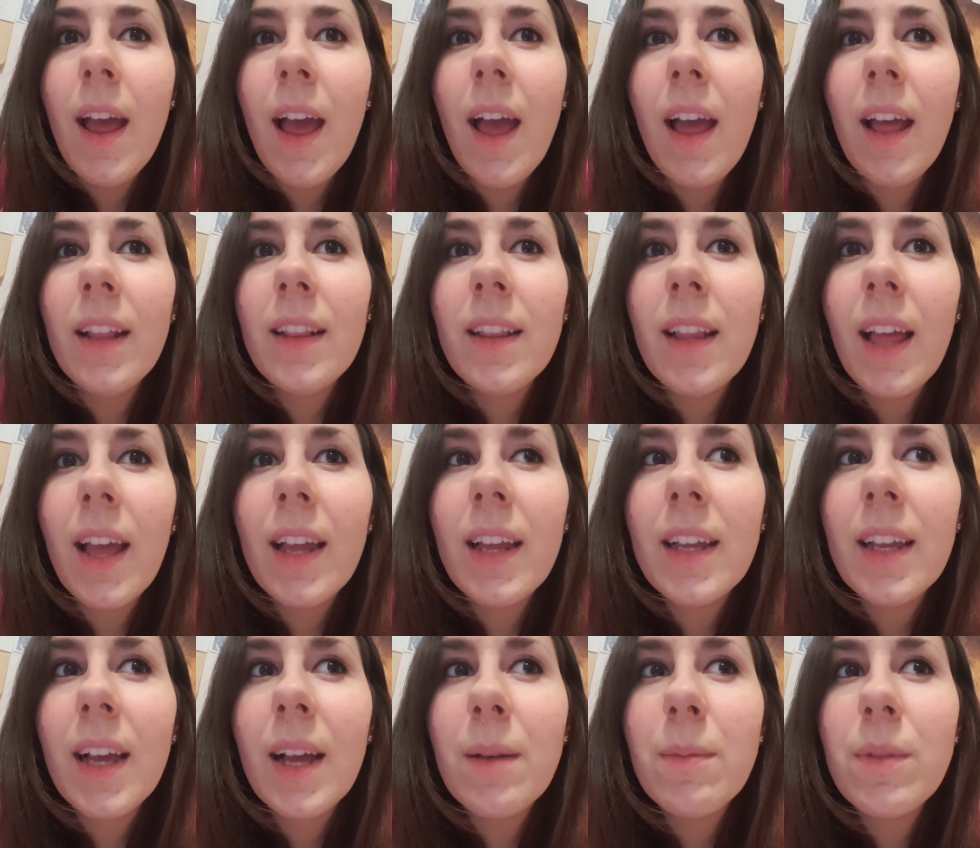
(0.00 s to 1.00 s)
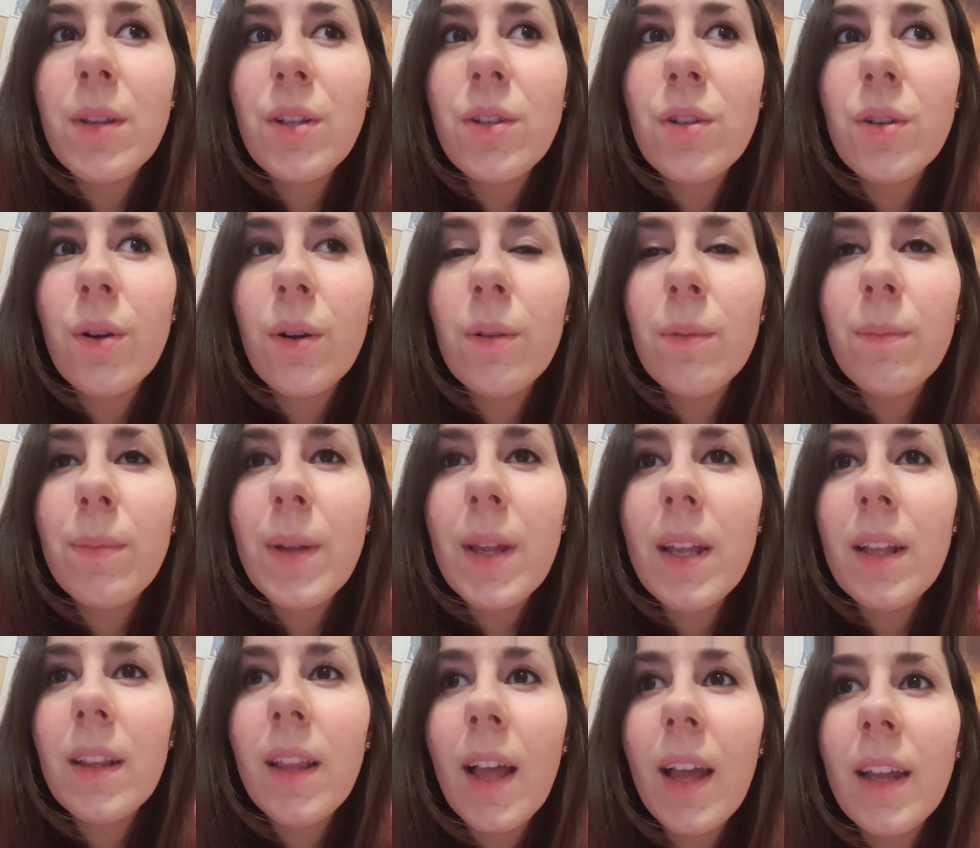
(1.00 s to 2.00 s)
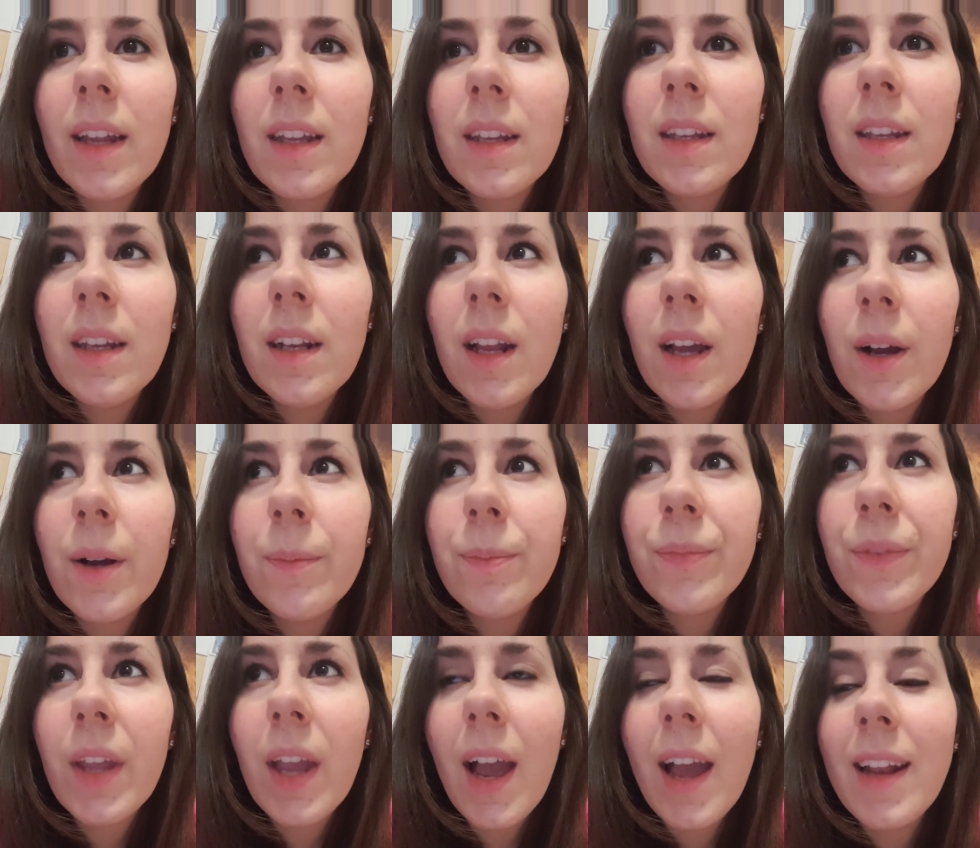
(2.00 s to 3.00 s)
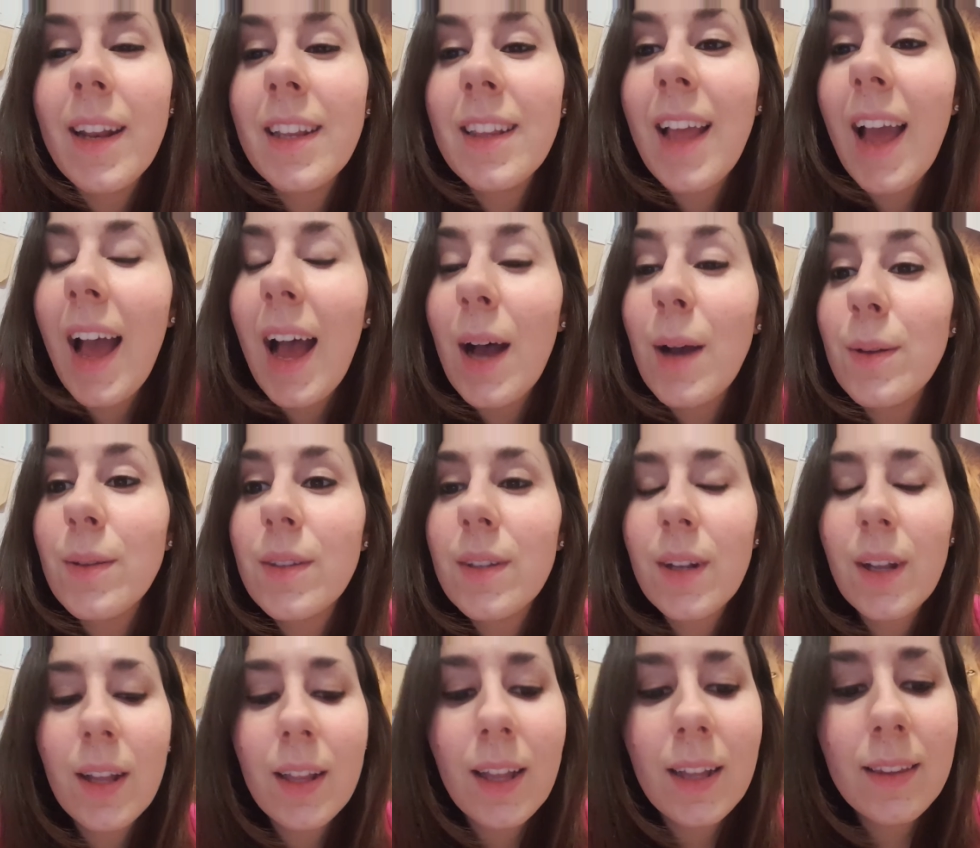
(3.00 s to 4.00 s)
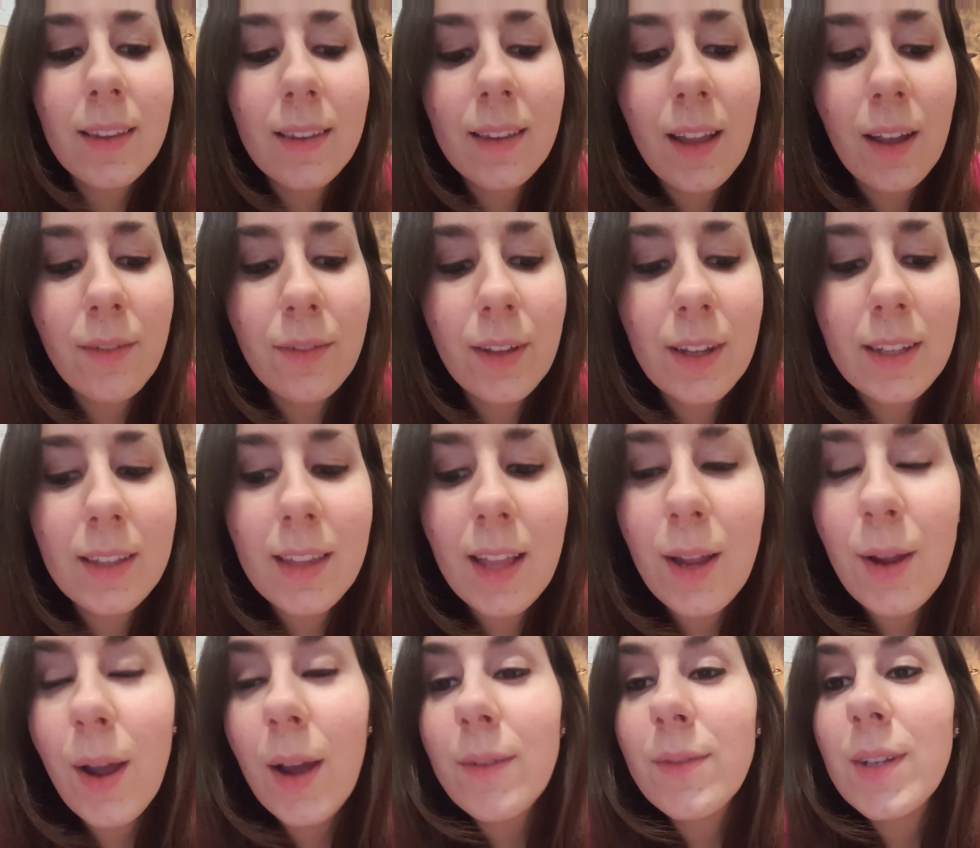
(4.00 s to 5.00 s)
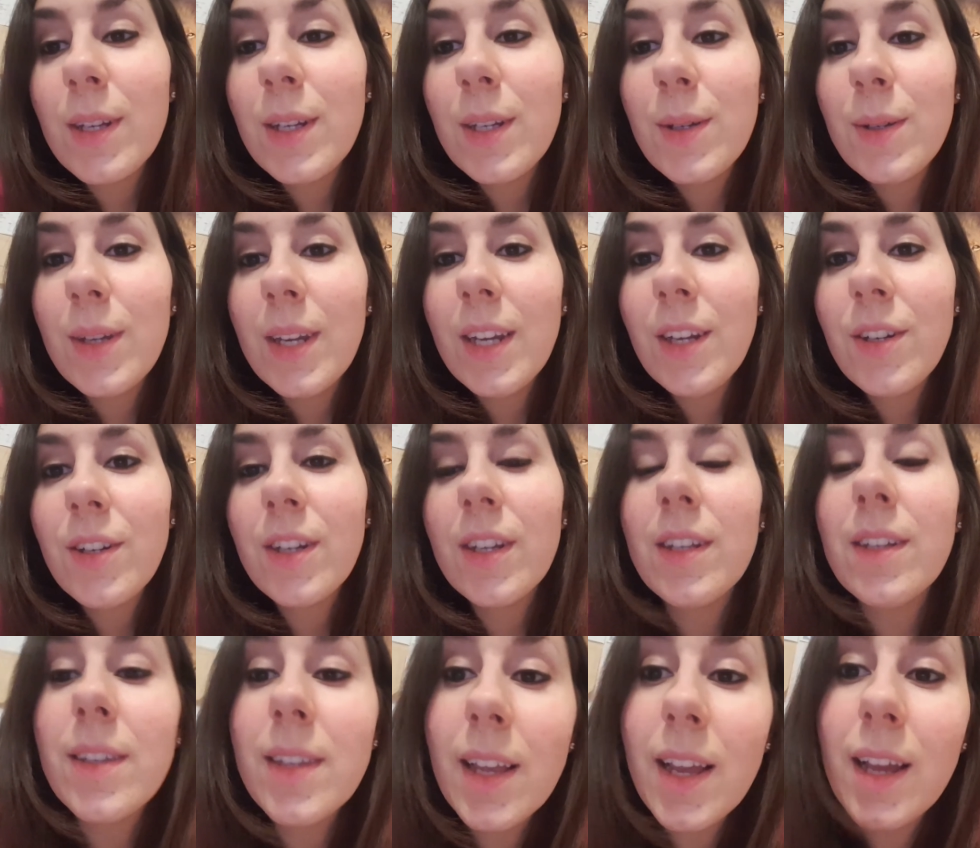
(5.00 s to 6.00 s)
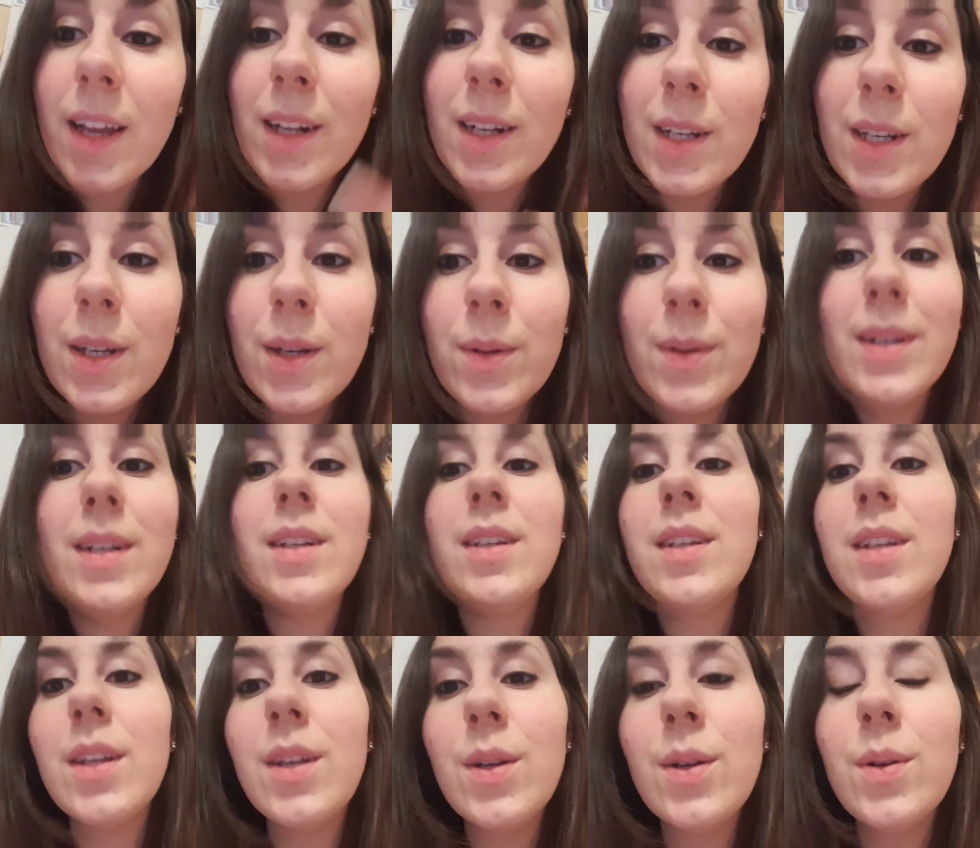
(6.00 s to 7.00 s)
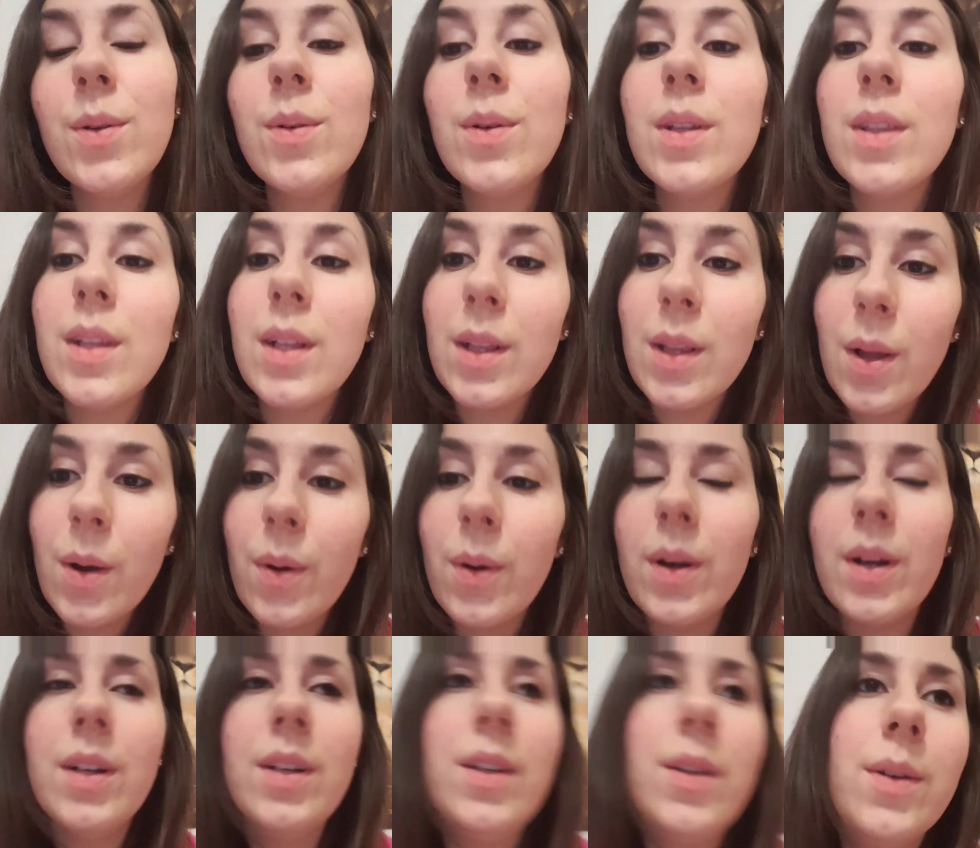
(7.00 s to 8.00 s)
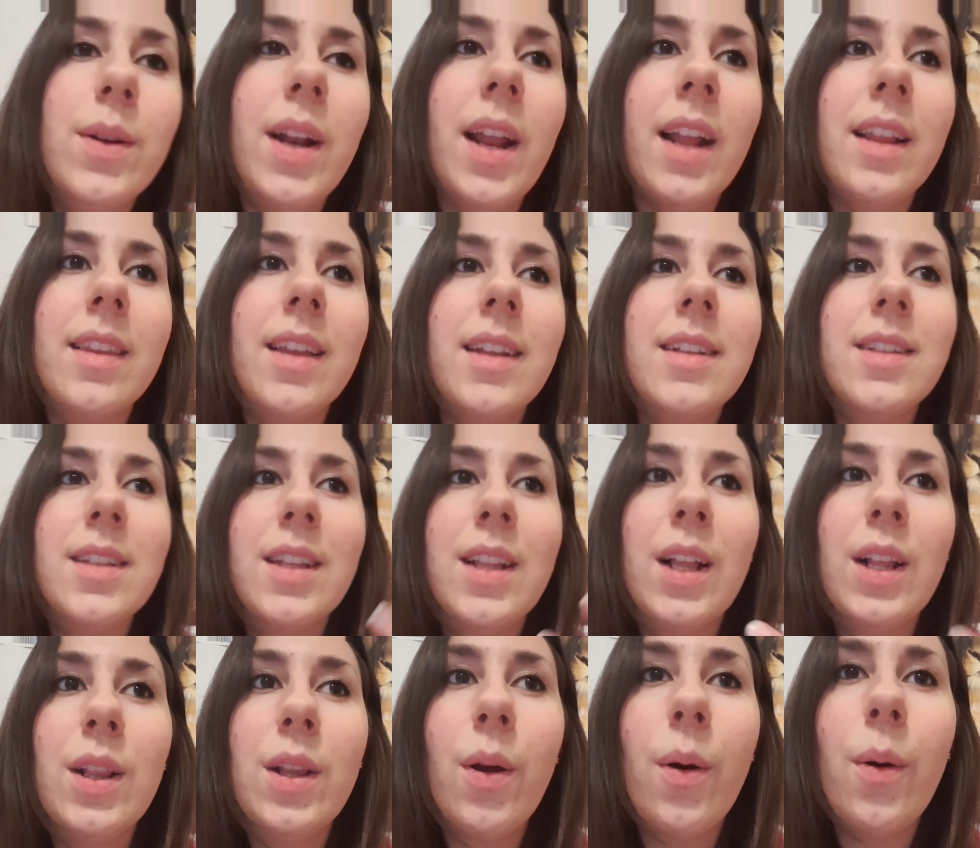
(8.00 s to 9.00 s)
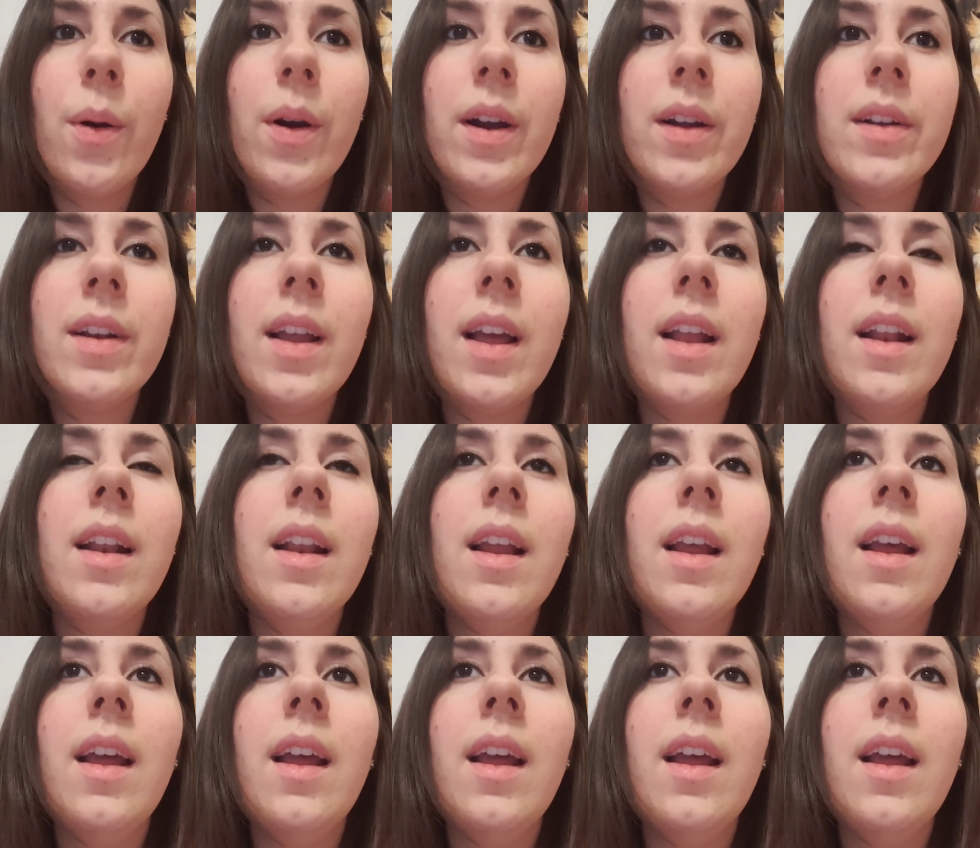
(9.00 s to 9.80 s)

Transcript: and like um the cho- be like you know guiding the house and all that stuff like say you have to do dishes do it to the lord do it as unto the lord and